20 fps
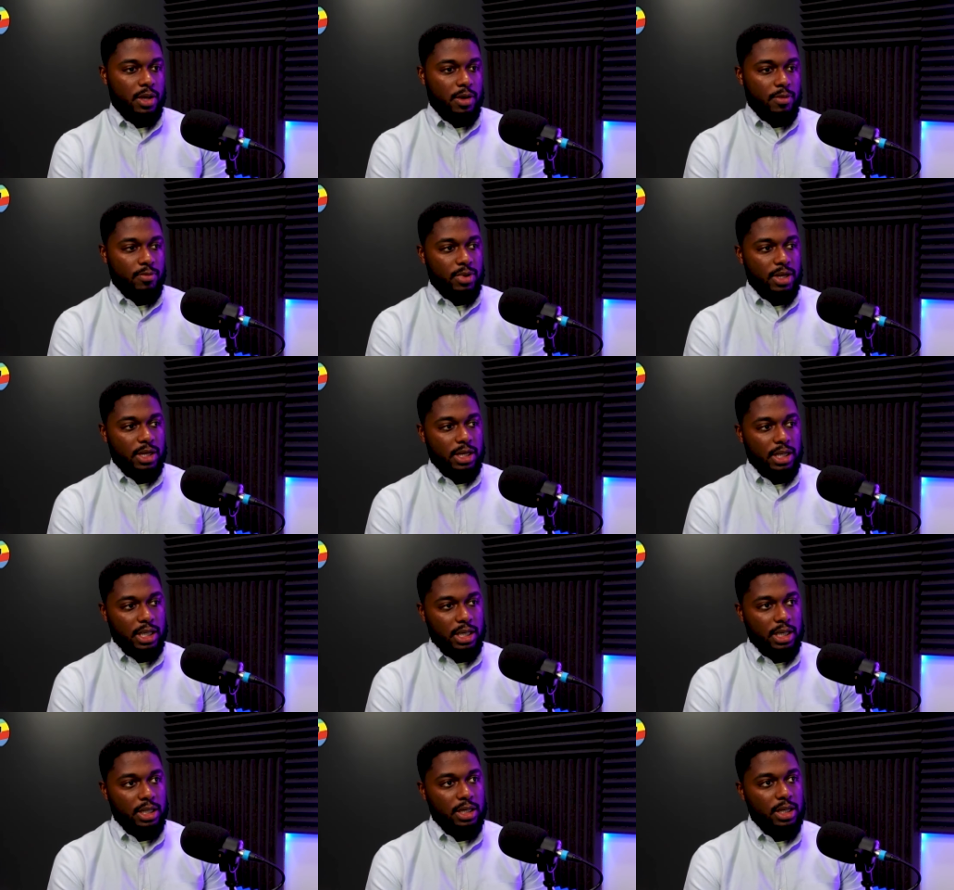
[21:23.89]
But
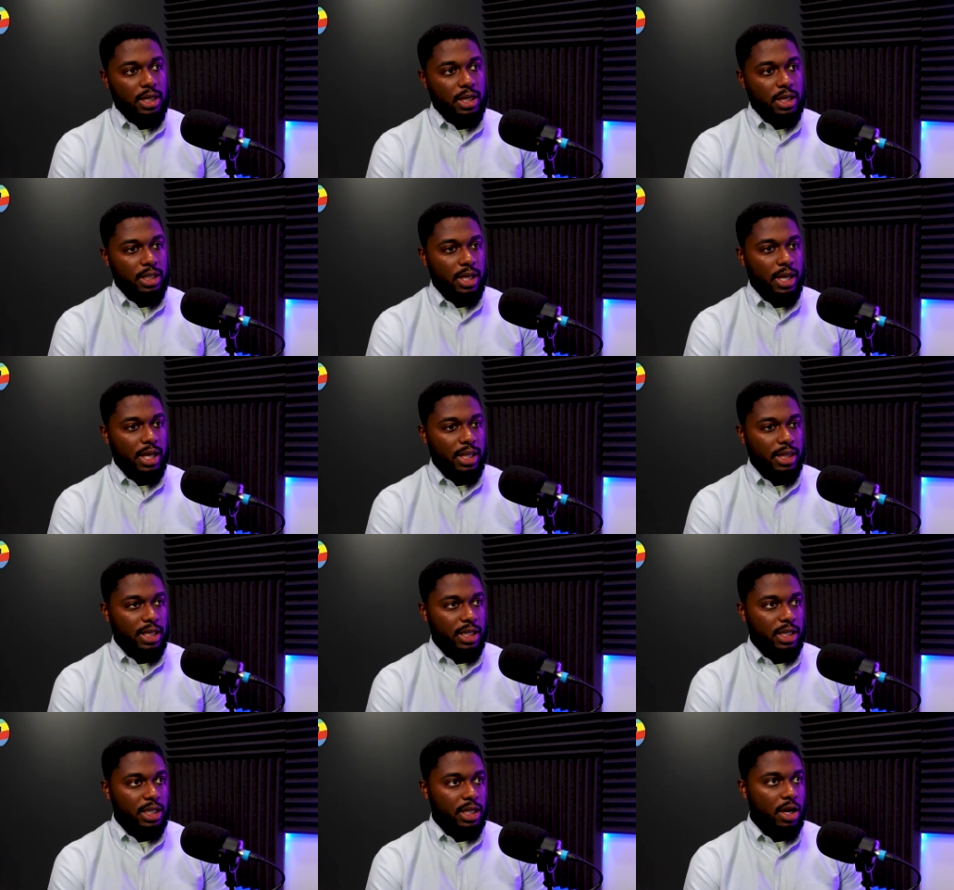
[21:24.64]
again, I, I
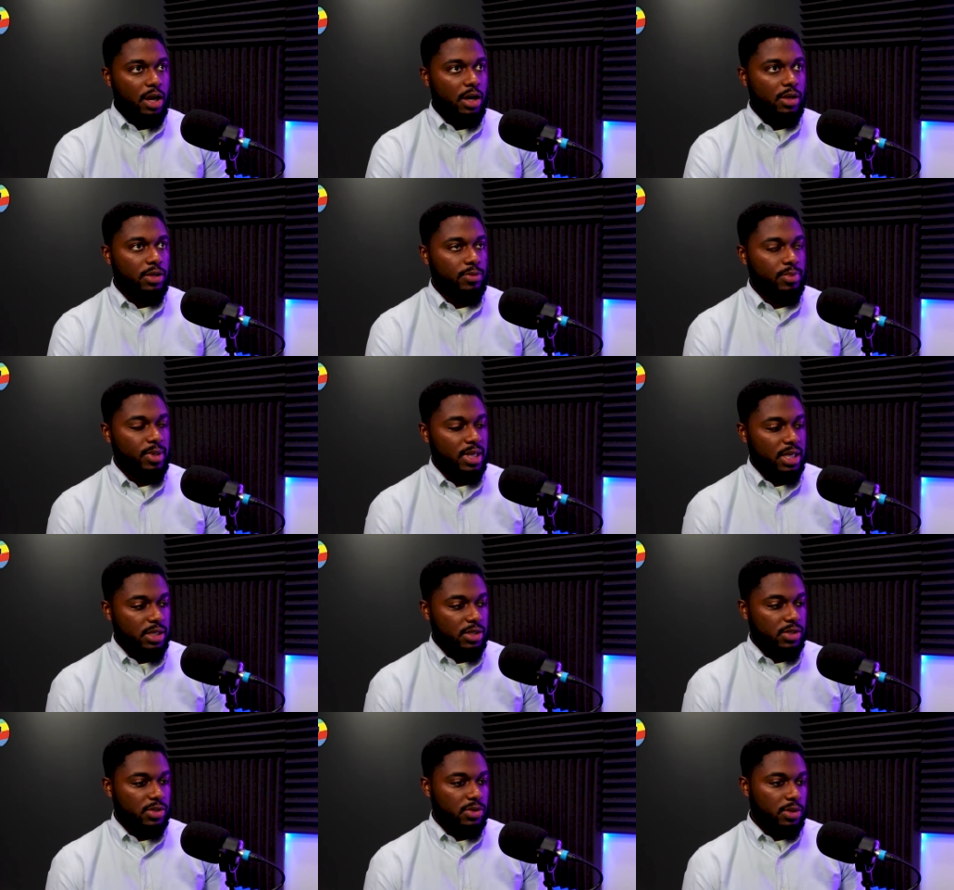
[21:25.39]
think it all
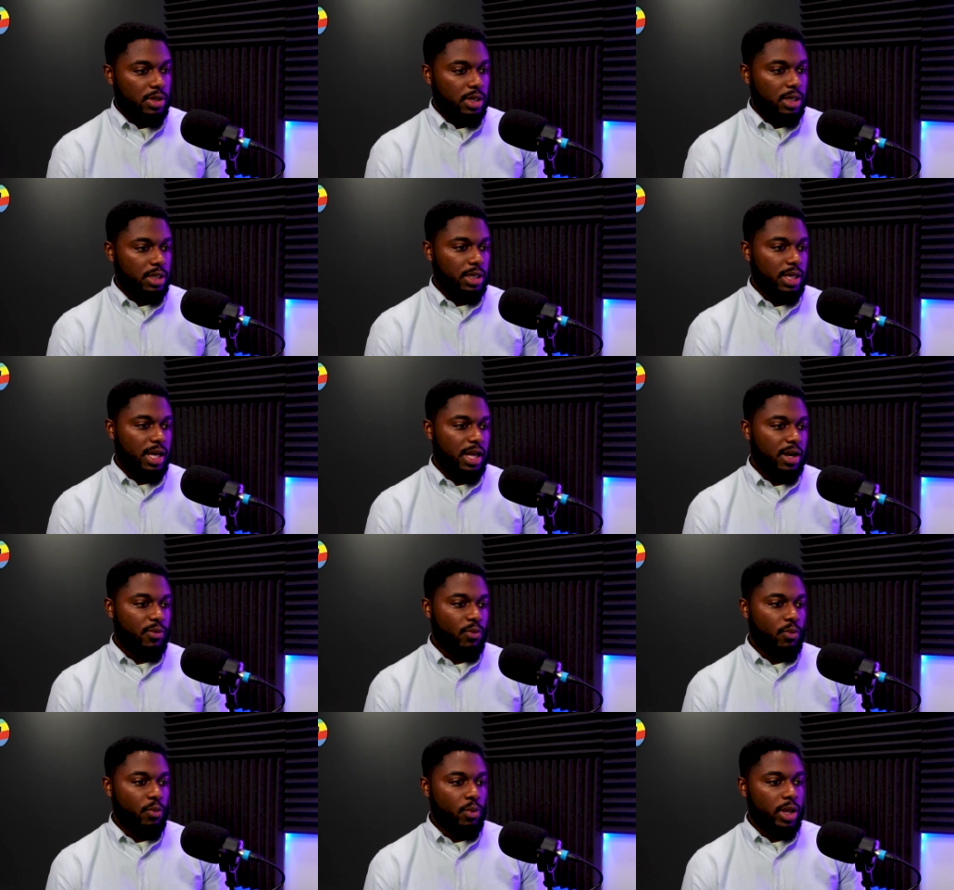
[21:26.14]
depends on kind
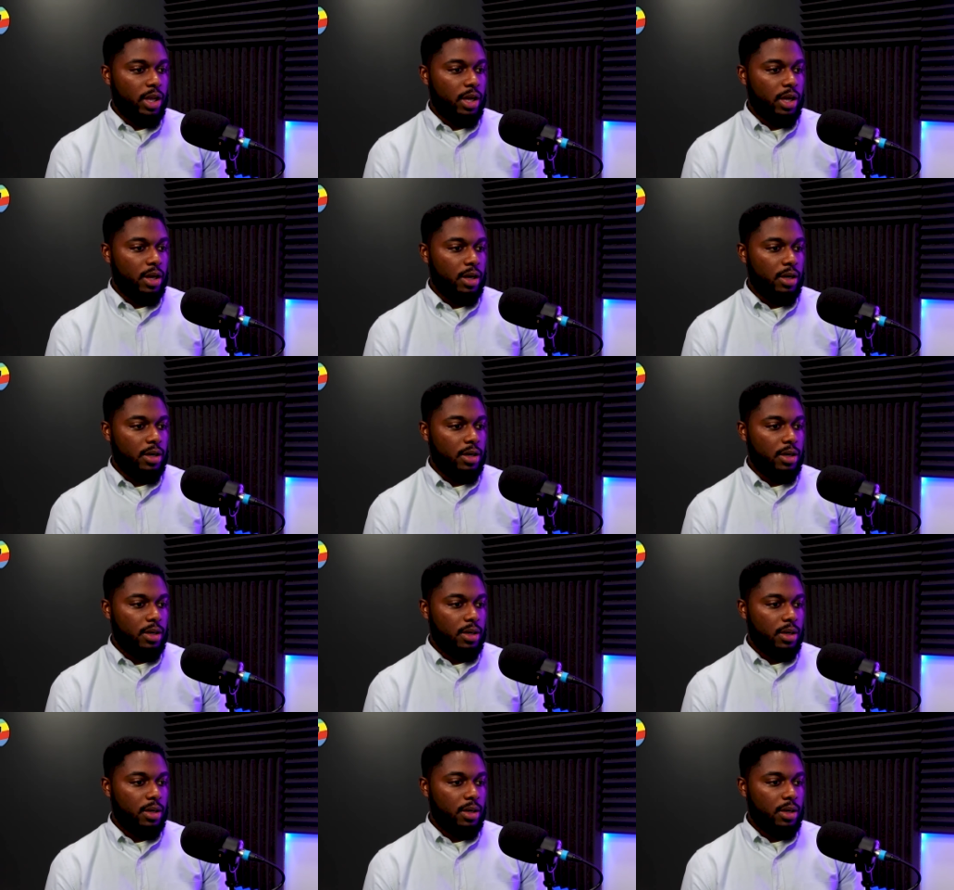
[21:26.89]
of where